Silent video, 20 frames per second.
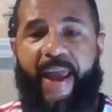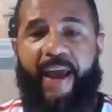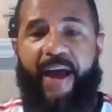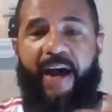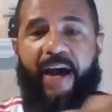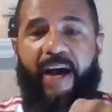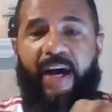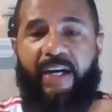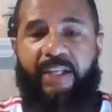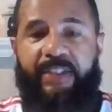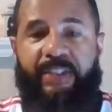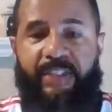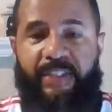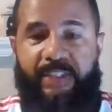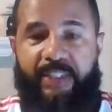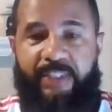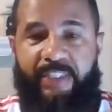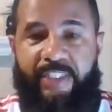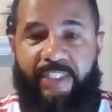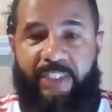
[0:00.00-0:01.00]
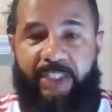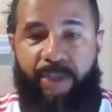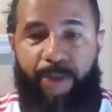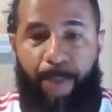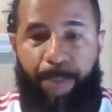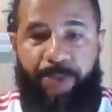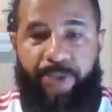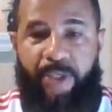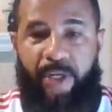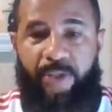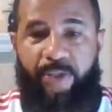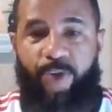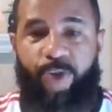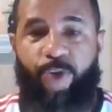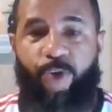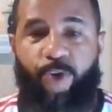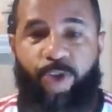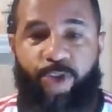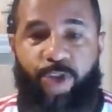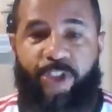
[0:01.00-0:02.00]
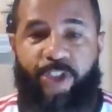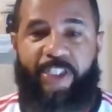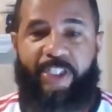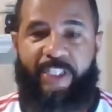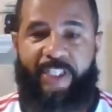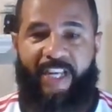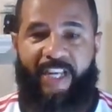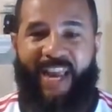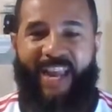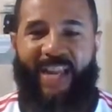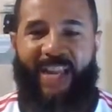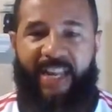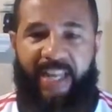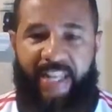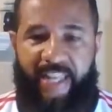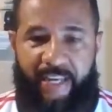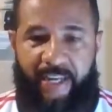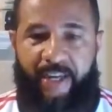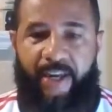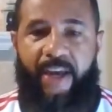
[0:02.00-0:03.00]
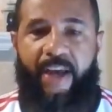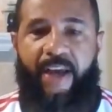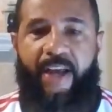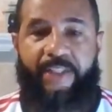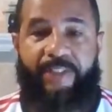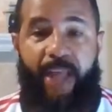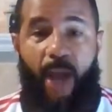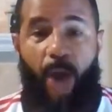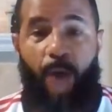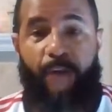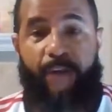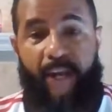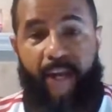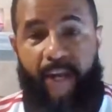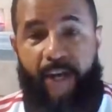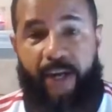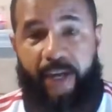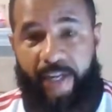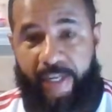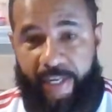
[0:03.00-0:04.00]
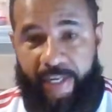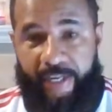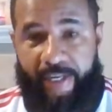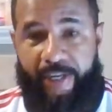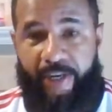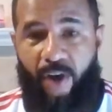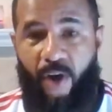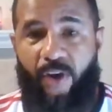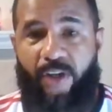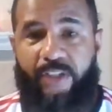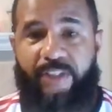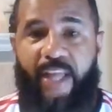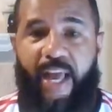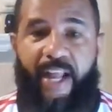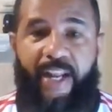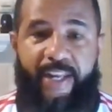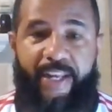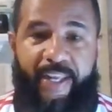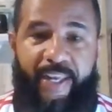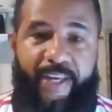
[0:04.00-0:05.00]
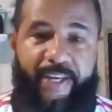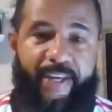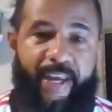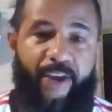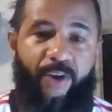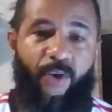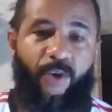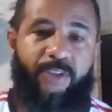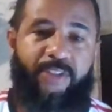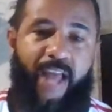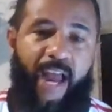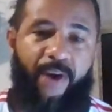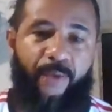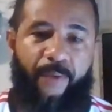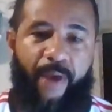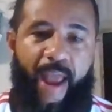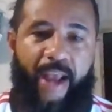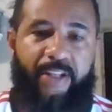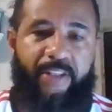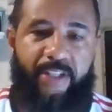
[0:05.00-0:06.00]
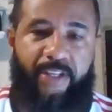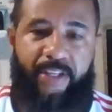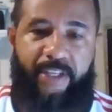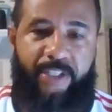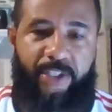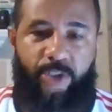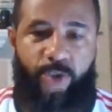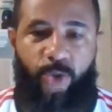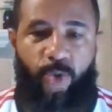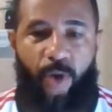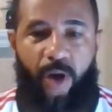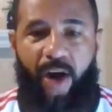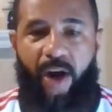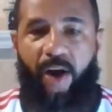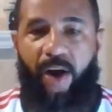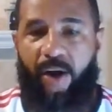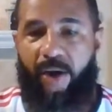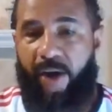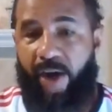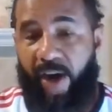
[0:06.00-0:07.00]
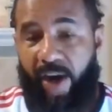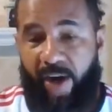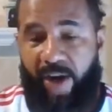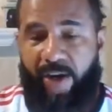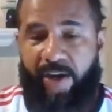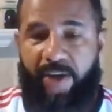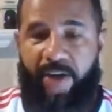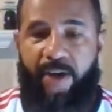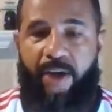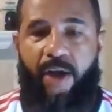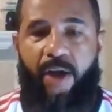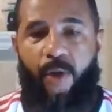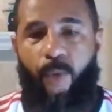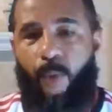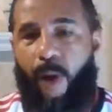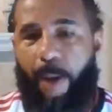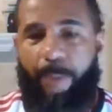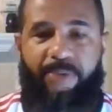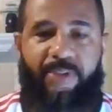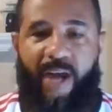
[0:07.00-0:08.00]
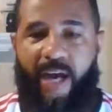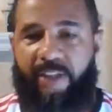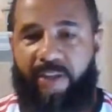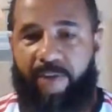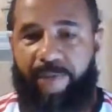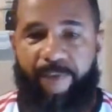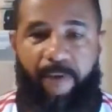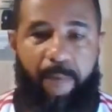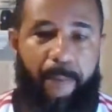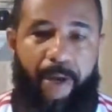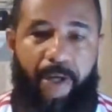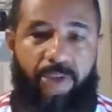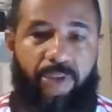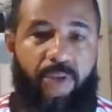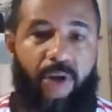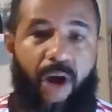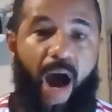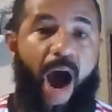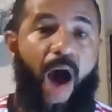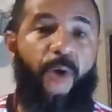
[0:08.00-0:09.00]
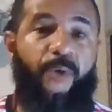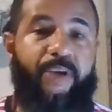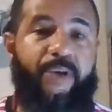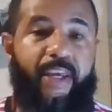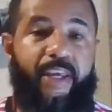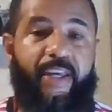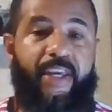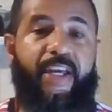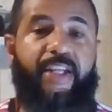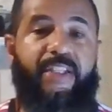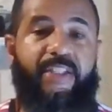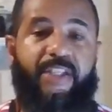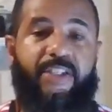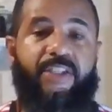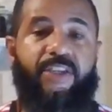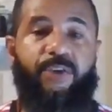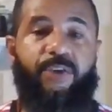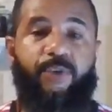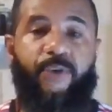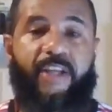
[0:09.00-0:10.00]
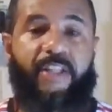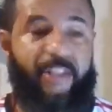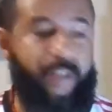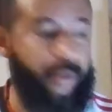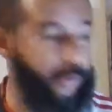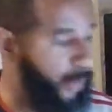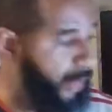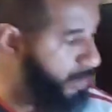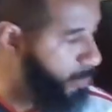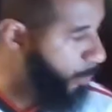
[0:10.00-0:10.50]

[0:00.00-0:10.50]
And under the description, you're going to see a link that you can click on that link and go directly to her website information on how we can get this great